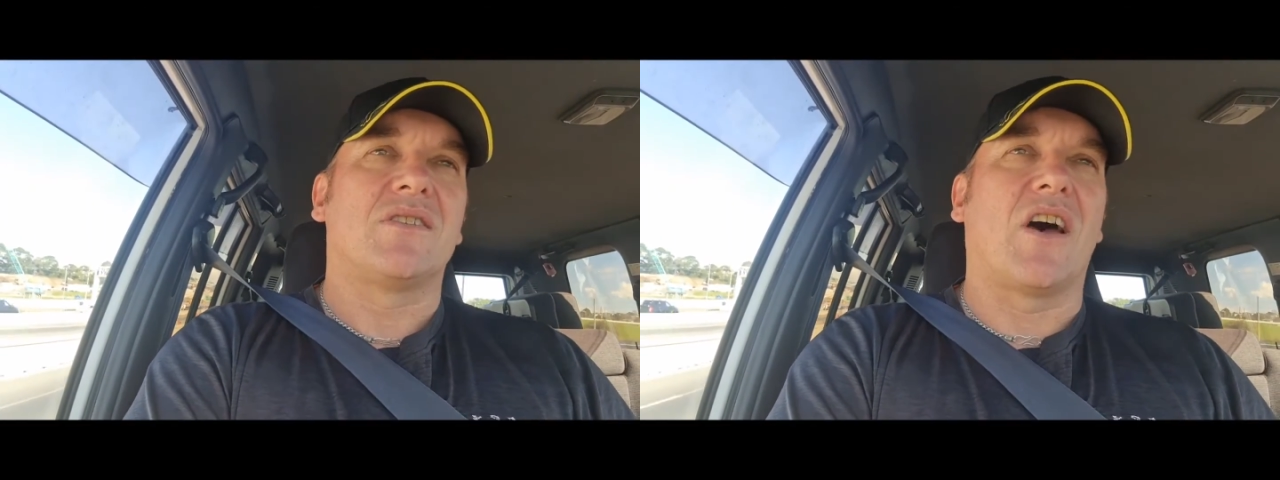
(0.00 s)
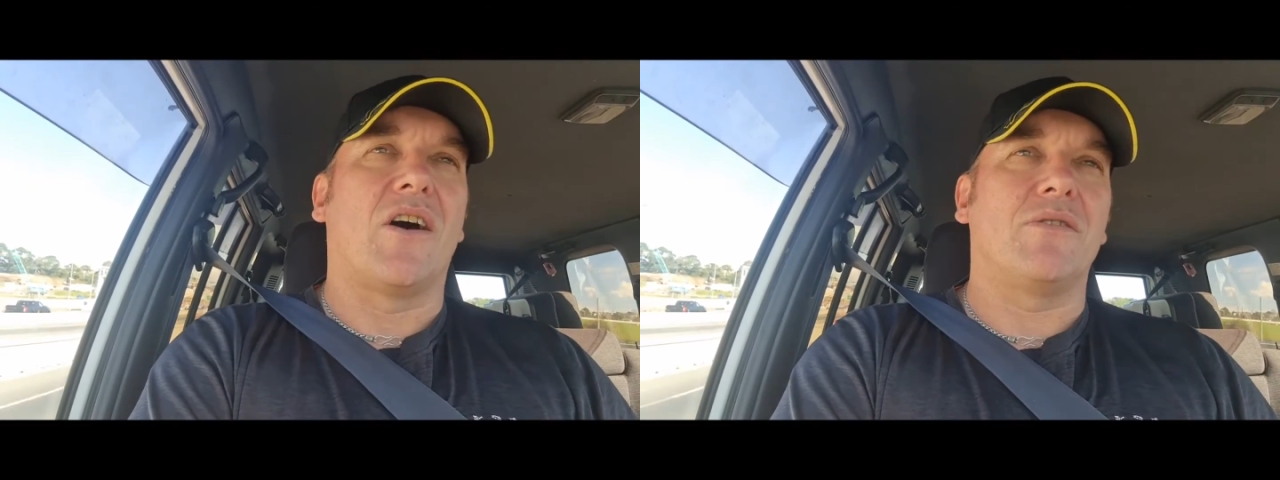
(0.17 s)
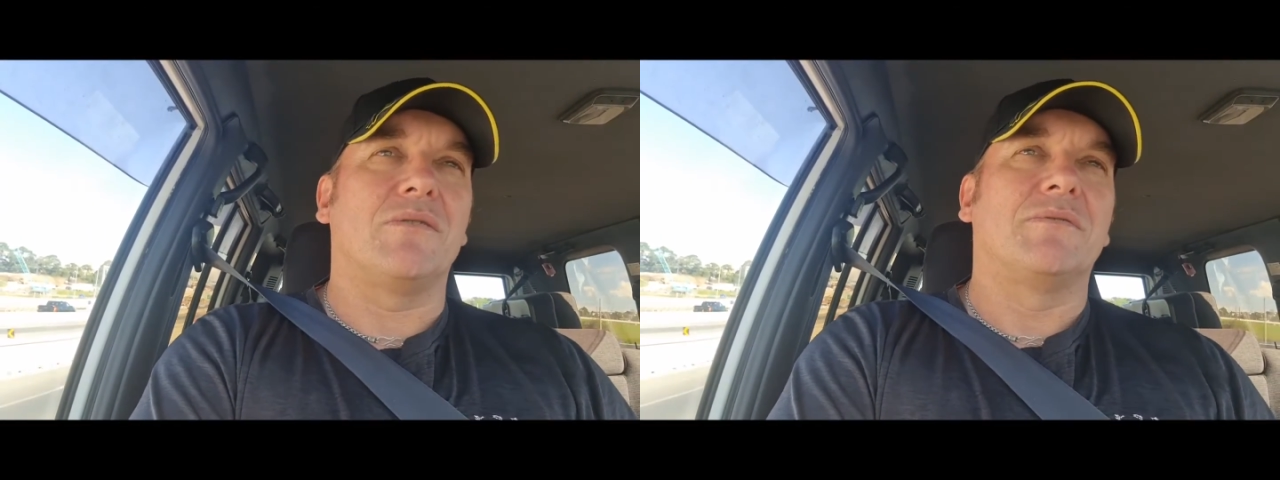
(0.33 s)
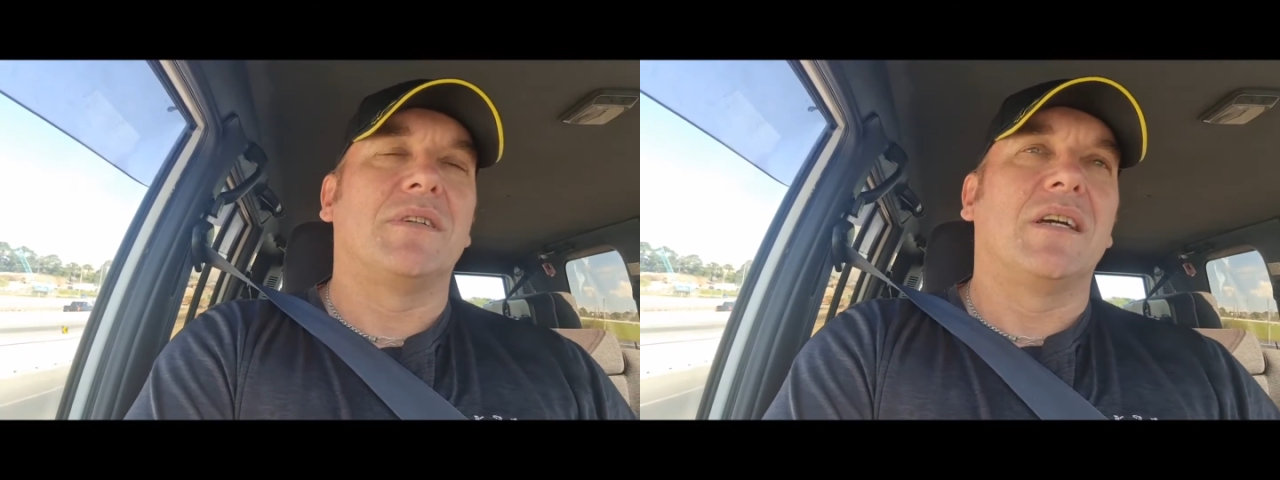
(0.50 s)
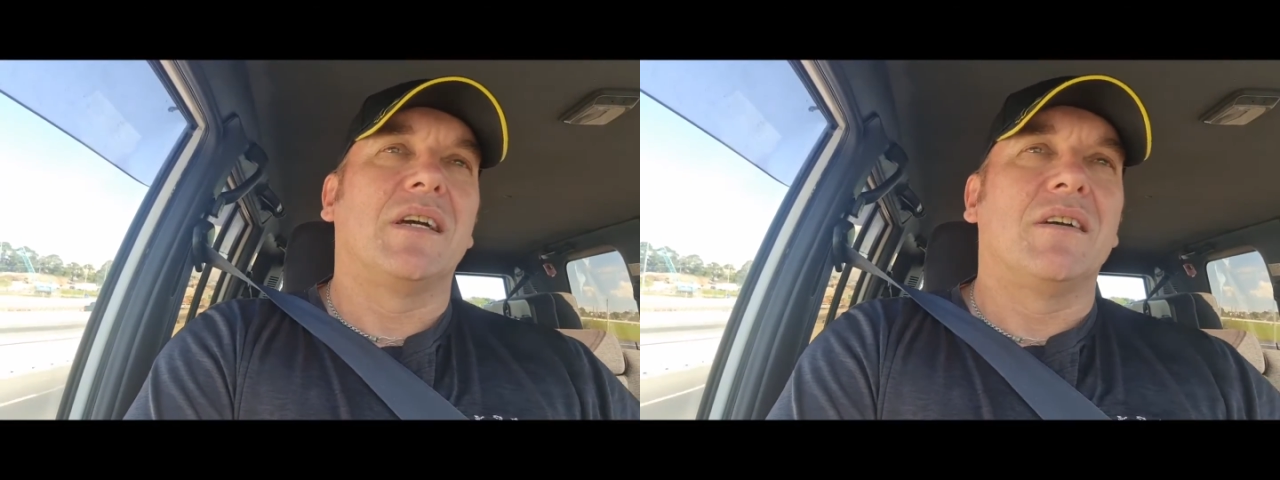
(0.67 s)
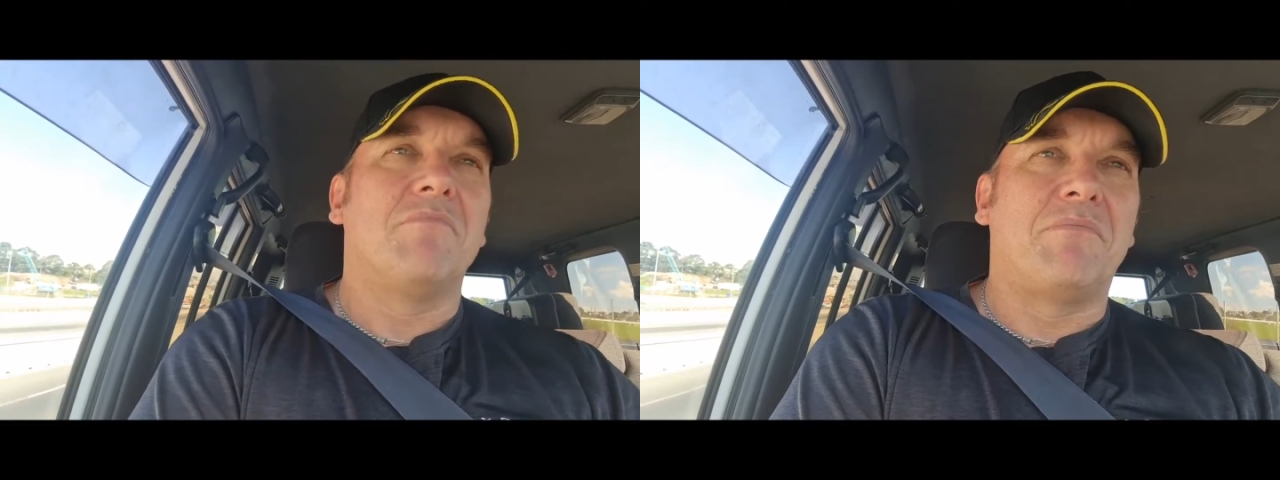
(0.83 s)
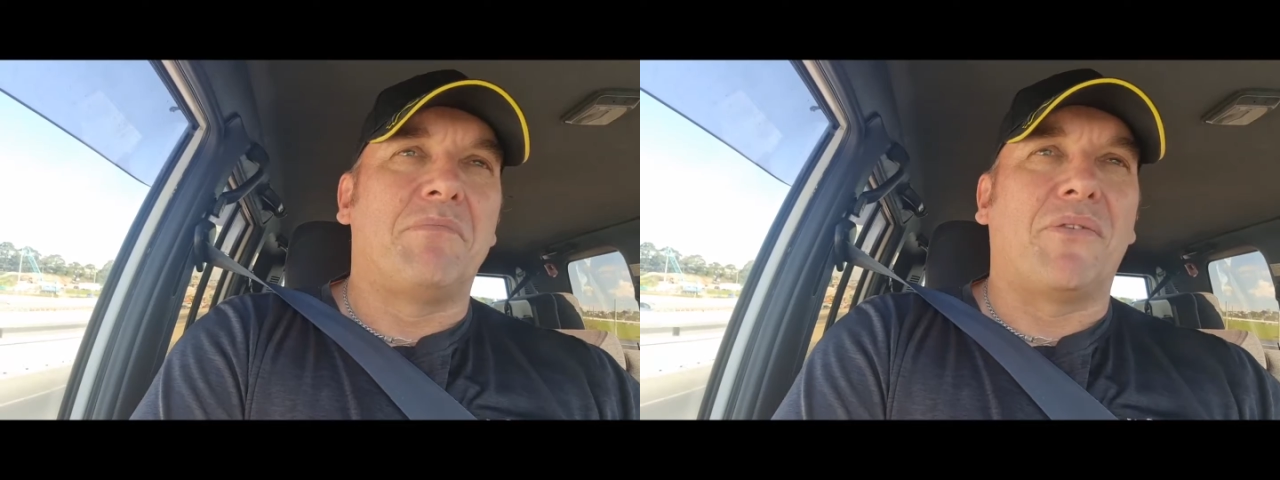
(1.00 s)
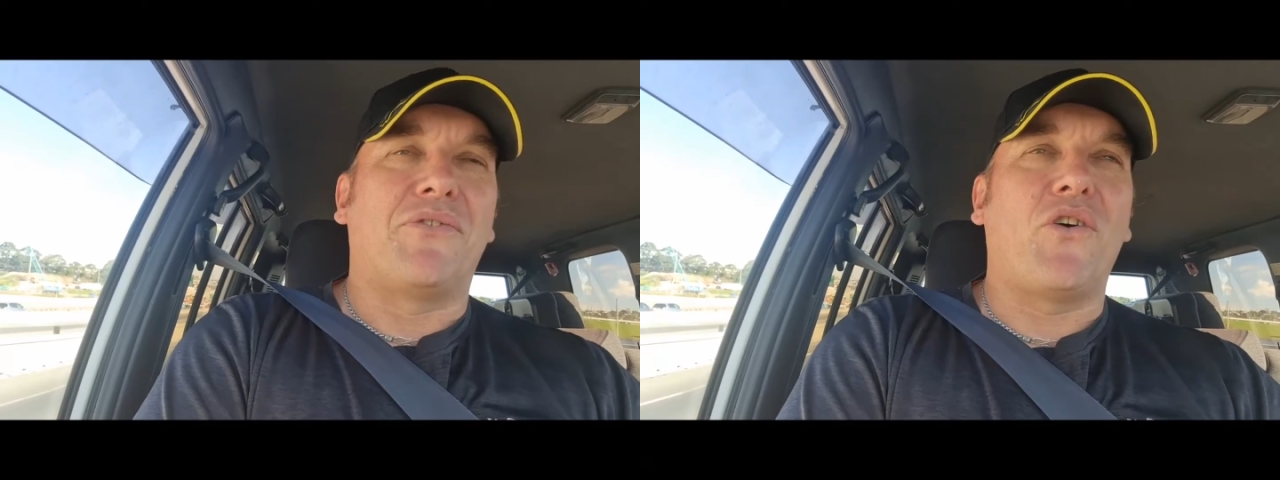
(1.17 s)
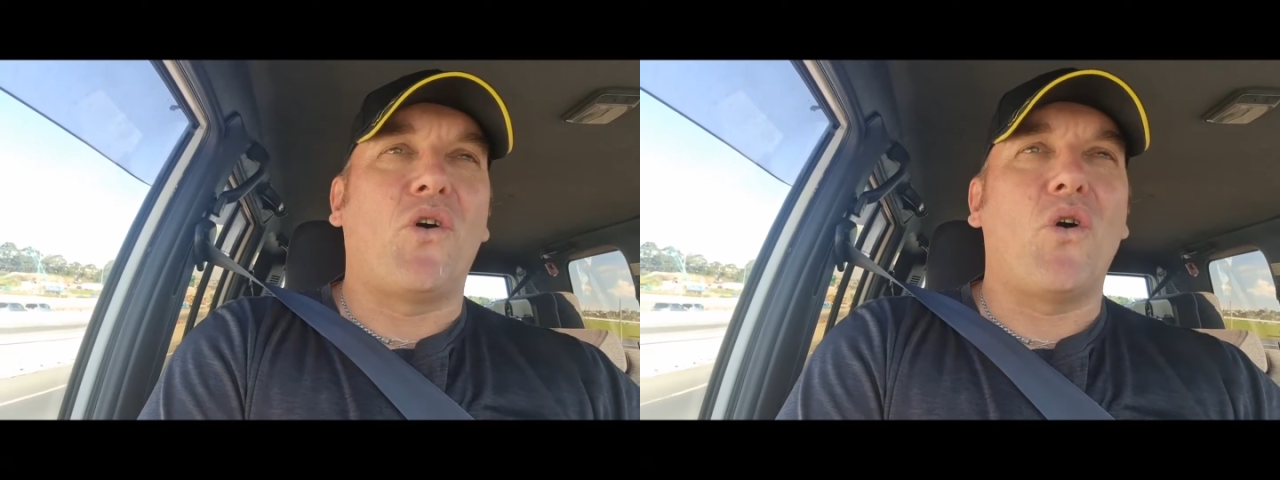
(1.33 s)
So
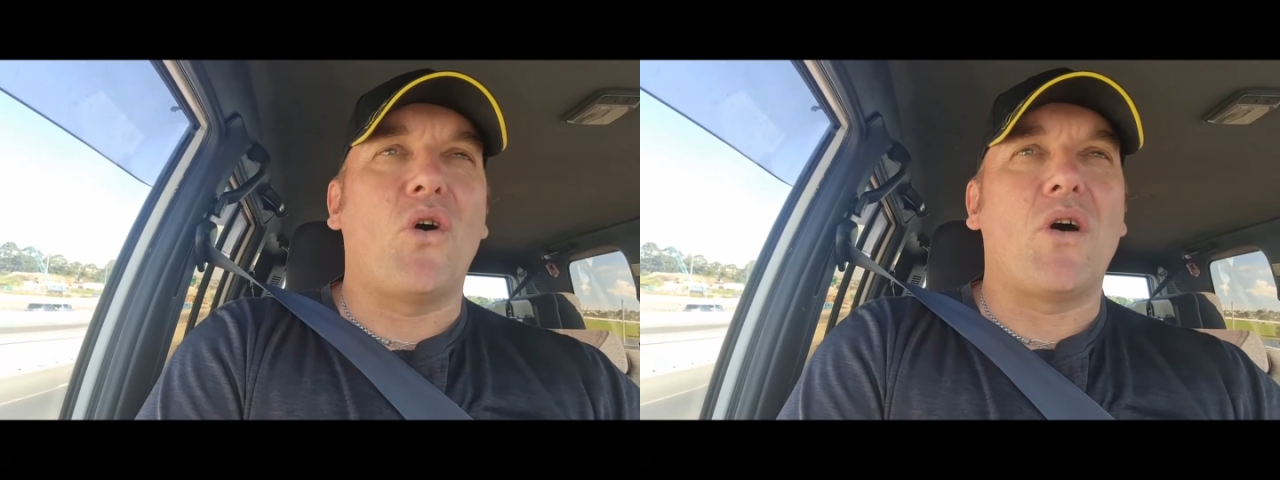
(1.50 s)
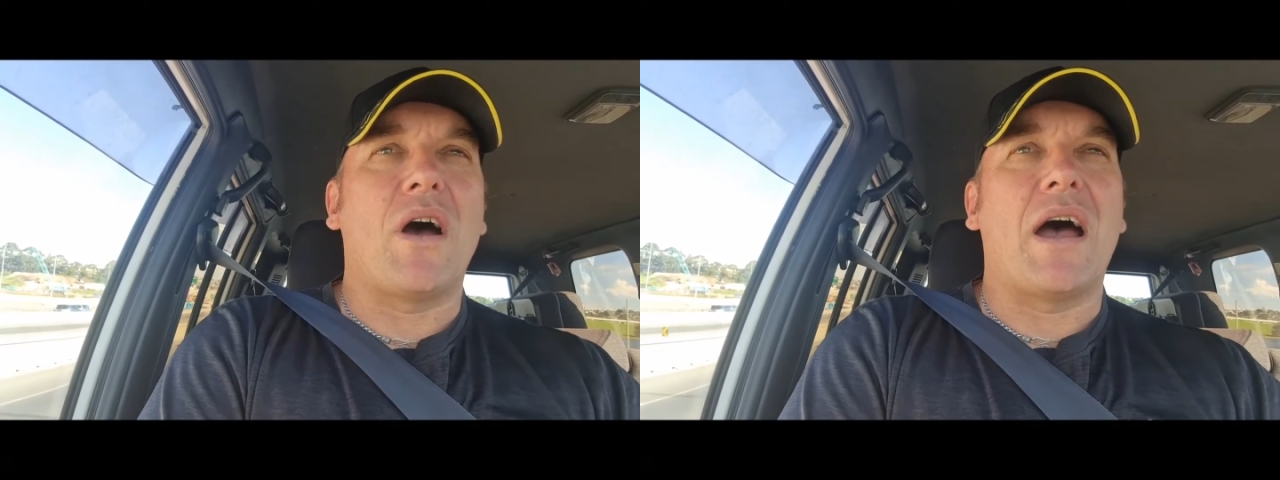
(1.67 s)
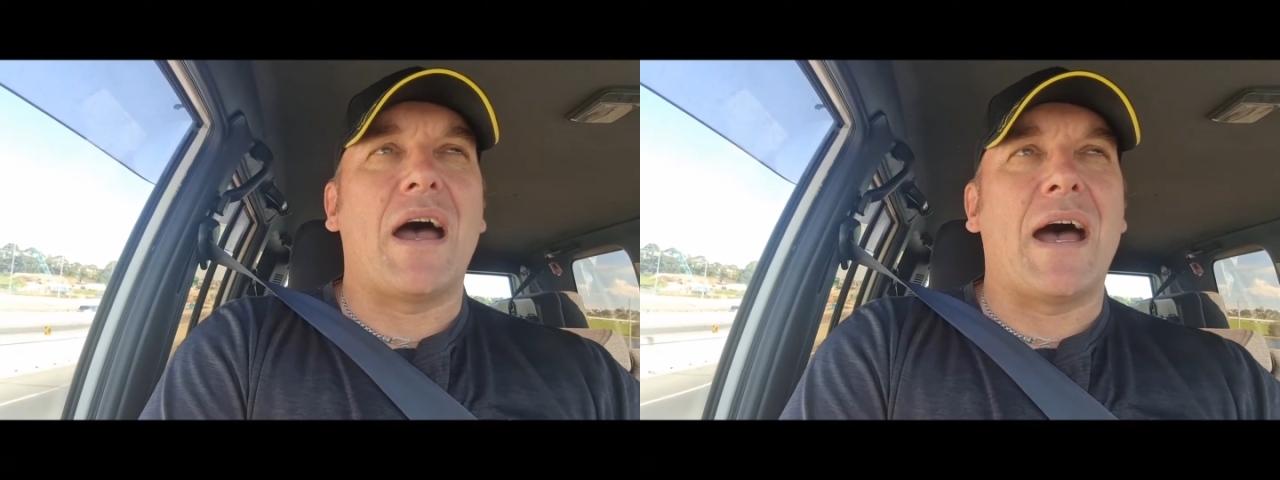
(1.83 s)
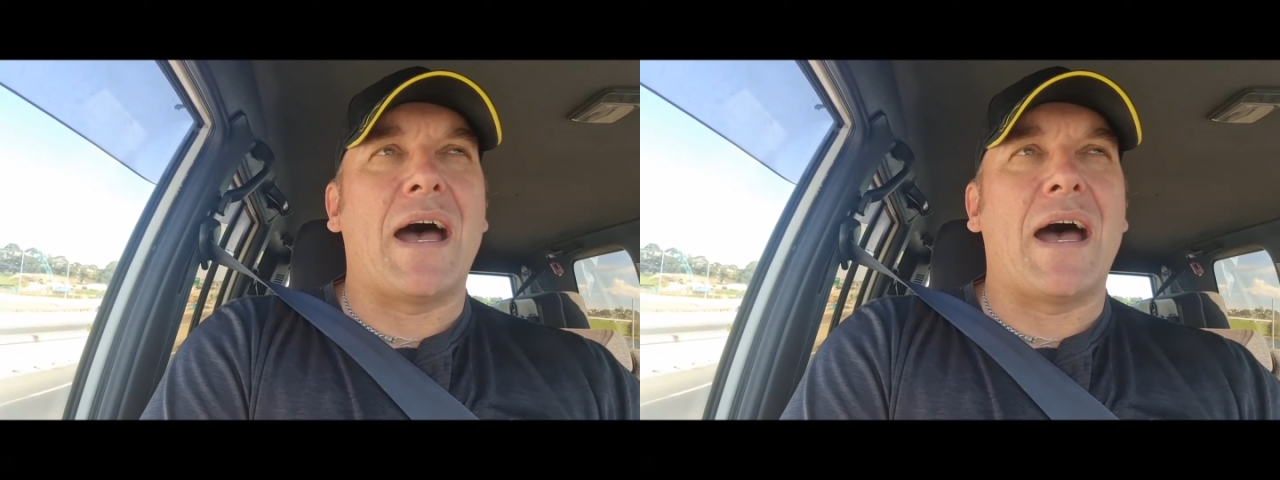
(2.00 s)
before